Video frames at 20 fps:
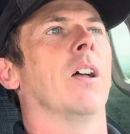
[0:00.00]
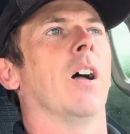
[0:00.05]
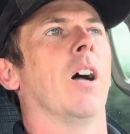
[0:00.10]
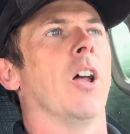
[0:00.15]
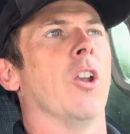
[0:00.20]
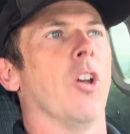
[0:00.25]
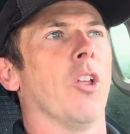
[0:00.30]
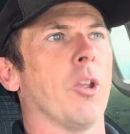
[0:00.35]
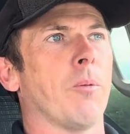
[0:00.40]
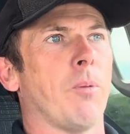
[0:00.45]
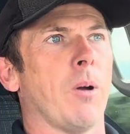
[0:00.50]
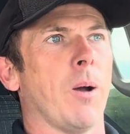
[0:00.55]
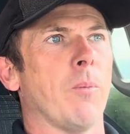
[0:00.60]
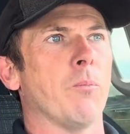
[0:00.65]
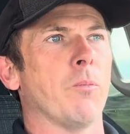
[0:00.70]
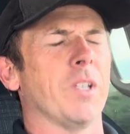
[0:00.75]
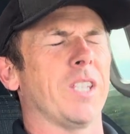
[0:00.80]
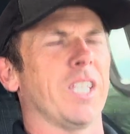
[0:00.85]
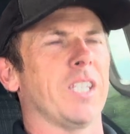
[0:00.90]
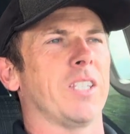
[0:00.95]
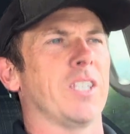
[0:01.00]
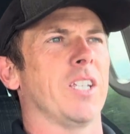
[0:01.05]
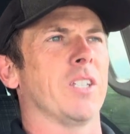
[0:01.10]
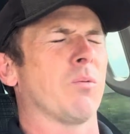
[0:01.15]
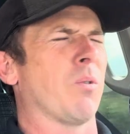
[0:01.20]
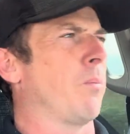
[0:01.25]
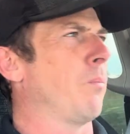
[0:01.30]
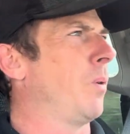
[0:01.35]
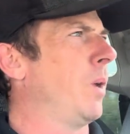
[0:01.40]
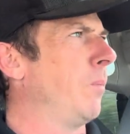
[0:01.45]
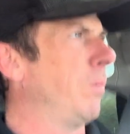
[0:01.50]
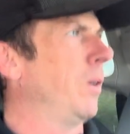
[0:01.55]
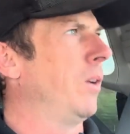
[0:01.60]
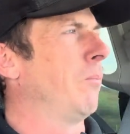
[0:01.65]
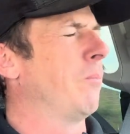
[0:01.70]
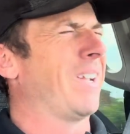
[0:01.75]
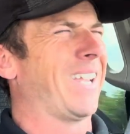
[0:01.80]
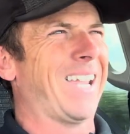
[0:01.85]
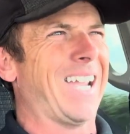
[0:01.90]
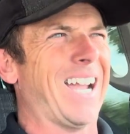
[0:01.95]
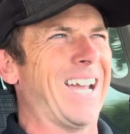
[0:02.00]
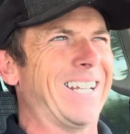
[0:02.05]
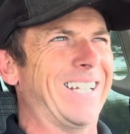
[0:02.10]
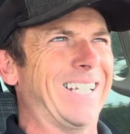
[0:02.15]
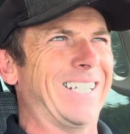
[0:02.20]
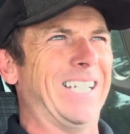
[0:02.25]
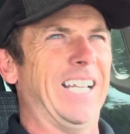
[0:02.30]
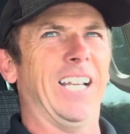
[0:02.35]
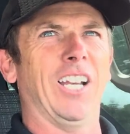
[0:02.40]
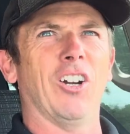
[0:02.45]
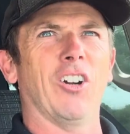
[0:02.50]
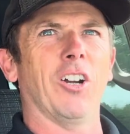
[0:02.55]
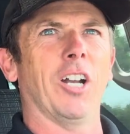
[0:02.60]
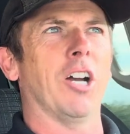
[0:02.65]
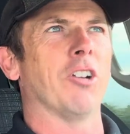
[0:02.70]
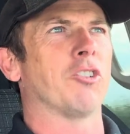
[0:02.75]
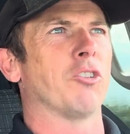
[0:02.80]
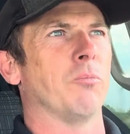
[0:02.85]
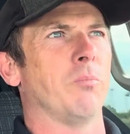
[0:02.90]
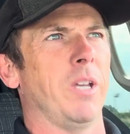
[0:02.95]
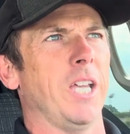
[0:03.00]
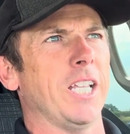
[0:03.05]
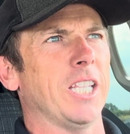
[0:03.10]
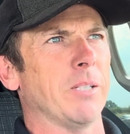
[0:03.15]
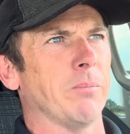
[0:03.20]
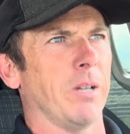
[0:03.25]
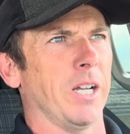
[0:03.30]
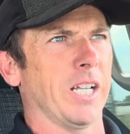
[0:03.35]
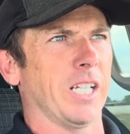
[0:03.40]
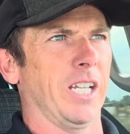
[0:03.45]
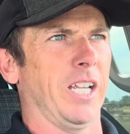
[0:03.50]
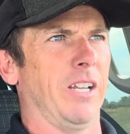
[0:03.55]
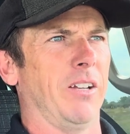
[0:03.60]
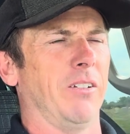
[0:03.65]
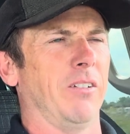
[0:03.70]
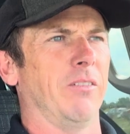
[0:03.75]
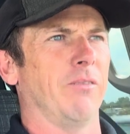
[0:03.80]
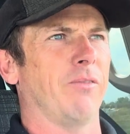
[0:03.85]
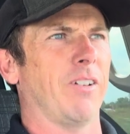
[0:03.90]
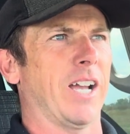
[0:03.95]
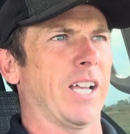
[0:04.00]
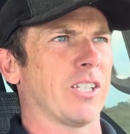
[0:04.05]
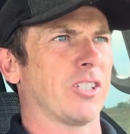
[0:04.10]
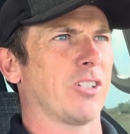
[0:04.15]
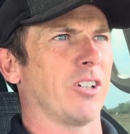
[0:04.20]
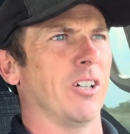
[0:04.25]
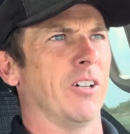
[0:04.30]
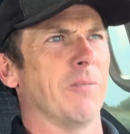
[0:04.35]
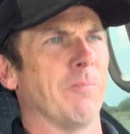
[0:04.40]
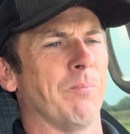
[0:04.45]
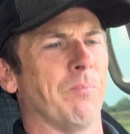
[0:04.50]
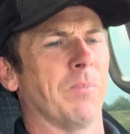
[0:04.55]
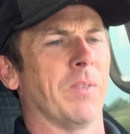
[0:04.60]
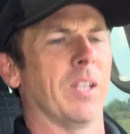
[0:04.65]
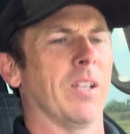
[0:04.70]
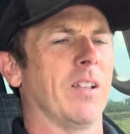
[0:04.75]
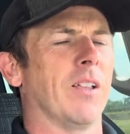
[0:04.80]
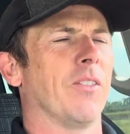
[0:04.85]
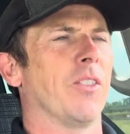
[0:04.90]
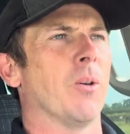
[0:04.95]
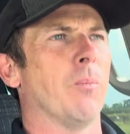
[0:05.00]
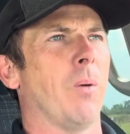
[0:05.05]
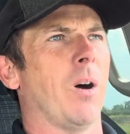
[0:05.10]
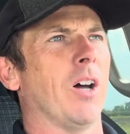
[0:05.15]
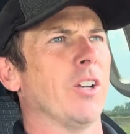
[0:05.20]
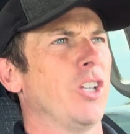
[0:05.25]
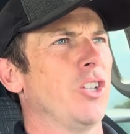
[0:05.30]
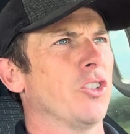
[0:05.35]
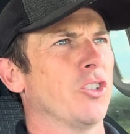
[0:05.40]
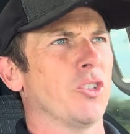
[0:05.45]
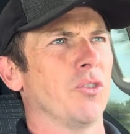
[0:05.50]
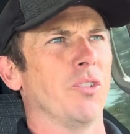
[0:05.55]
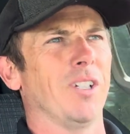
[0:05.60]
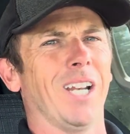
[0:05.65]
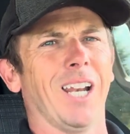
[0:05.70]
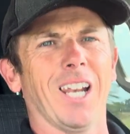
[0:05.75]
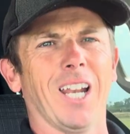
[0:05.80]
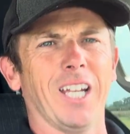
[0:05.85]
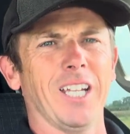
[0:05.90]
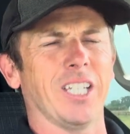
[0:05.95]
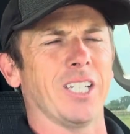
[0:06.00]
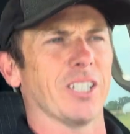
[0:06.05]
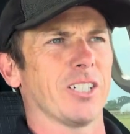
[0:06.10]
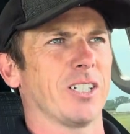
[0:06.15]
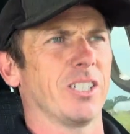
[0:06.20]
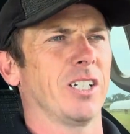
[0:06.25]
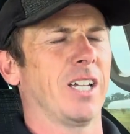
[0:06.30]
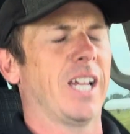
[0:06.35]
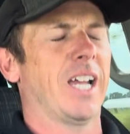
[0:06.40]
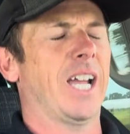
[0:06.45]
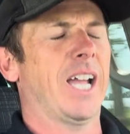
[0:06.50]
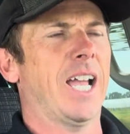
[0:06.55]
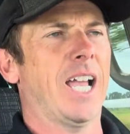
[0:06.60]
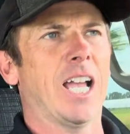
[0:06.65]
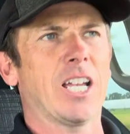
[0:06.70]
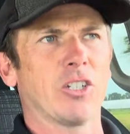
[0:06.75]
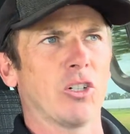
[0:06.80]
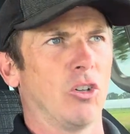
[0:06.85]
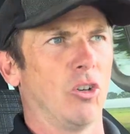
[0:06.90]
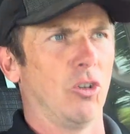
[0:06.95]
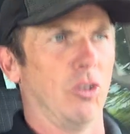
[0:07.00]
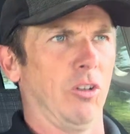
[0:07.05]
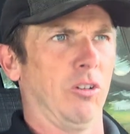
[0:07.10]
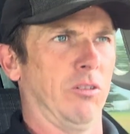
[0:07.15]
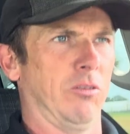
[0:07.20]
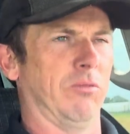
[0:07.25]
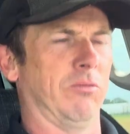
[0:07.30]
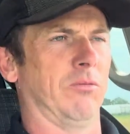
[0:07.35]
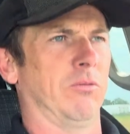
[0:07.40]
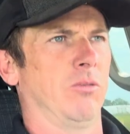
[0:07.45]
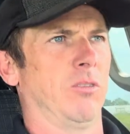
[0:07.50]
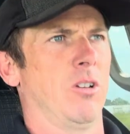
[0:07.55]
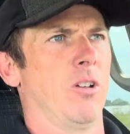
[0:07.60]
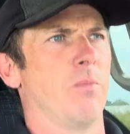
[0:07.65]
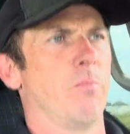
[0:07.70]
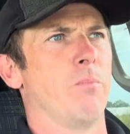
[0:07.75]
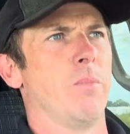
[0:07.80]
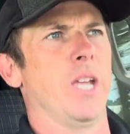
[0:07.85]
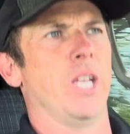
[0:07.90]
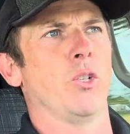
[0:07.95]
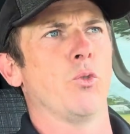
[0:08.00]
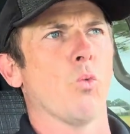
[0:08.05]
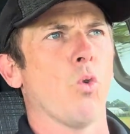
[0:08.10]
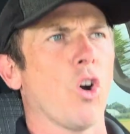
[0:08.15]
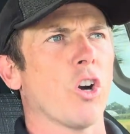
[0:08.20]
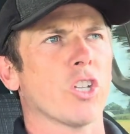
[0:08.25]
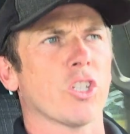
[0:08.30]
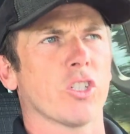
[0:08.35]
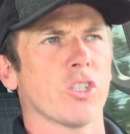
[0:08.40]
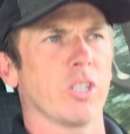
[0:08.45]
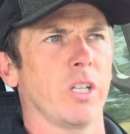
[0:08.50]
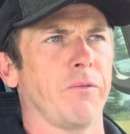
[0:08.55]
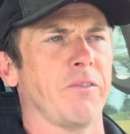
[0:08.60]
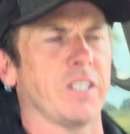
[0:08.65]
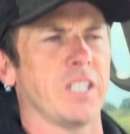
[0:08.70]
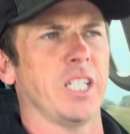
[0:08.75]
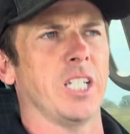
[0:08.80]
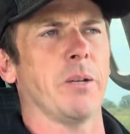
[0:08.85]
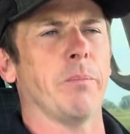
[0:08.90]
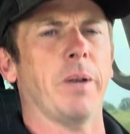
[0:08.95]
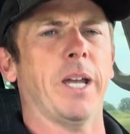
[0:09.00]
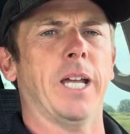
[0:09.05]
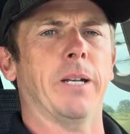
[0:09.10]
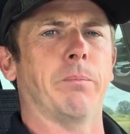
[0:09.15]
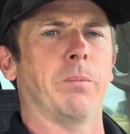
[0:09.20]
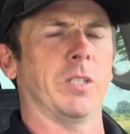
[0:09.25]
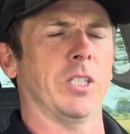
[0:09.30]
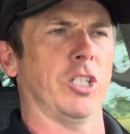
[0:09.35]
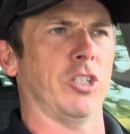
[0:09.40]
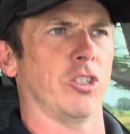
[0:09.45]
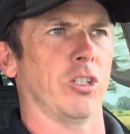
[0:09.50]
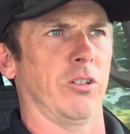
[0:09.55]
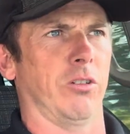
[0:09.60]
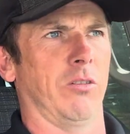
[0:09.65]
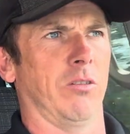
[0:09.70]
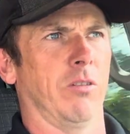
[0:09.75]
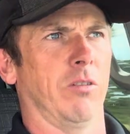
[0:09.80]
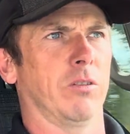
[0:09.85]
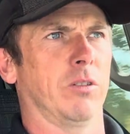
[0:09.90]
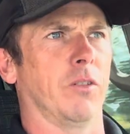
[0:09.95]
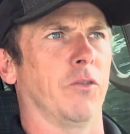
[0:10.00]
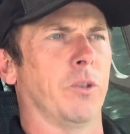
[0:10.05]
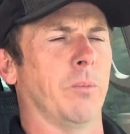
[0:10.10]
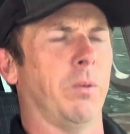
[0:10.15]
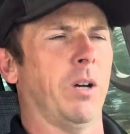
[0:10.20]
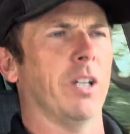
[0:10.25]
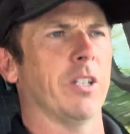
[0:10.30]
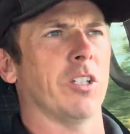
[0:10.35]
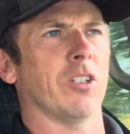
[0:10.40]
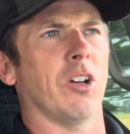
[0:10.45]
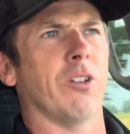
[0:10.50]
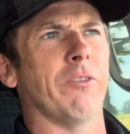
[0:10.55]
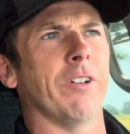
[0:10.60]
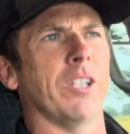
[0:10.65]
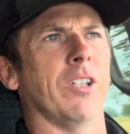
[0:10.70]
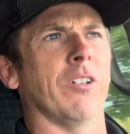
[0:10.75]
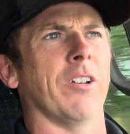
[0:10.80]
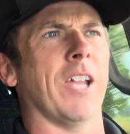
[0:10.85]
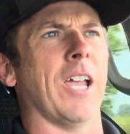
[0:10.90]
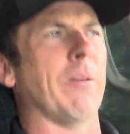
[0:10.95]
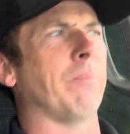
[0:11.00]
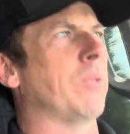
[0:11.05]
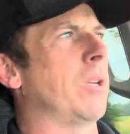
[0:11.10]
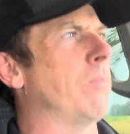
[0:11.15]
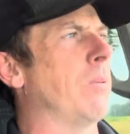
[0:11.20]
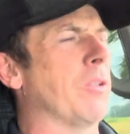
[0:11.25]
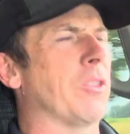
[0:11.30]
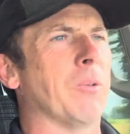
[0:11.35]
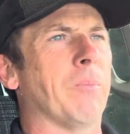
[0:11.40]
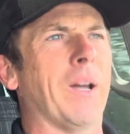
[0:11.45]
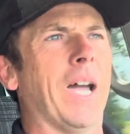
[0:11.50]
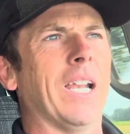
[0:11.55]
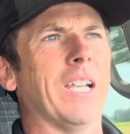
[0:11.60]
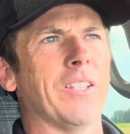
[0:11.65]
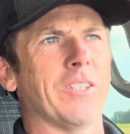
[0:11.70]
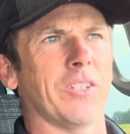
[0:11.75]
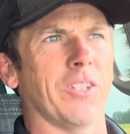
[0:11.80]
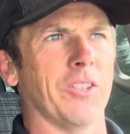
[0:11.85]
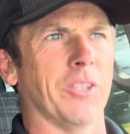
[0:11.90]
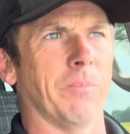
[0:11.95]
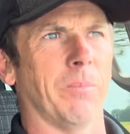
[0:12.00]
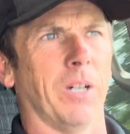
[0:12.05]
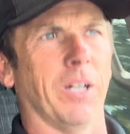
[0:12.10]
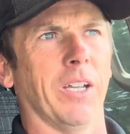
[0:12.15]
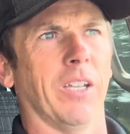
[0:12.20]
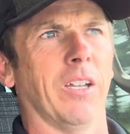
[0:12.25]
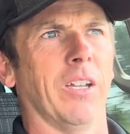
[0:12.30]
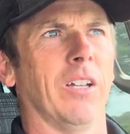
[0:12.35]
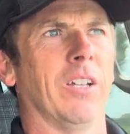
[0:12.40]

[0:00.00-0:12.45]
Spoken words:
Another problem with this is when people mechanically learn how to make the bike lean faster, the body doesn't really like it at all. Made worse if it's in a bad position. So if the body's already unhappy about the balance on the bike,